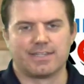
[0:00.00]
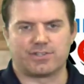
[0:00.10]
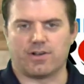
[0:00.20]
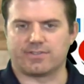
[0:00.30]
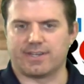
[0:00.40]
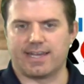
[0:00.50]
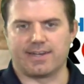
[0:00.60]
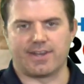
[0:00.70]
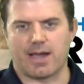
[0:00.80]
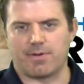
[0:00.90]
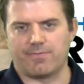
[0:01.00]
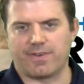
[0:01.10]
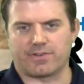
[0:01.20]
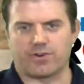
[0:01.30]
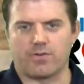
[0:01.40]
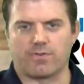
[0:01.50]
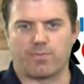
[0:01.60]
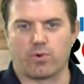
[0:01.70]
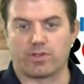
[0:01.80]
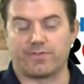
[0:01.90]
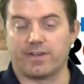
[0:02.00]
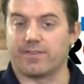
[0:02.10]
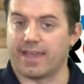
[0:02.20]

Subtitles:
Charleston had a dominant victory over Portageville.